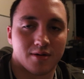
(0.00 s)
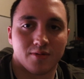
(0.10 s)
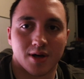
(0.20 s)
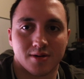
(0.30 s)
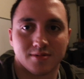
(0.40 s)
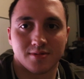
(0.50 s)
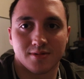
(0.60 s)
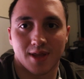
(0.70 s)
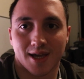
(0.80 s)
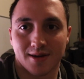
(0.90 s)
Well,
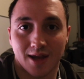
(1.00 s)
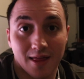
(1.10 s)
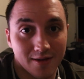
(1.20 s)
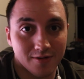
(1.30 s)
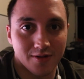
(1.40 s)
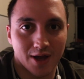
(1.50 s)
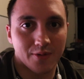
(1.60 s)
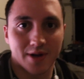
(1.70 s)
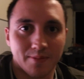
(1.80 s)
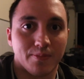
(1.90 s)
like not literally, like
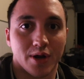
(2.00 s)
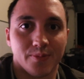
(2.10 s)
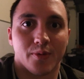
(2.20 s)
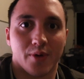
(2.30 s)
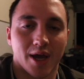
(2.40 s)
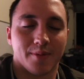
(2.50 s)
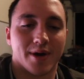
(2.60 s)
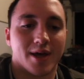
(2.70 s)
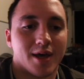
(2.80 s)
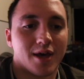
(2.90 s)
we didn't put him away,
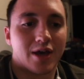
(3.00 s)
but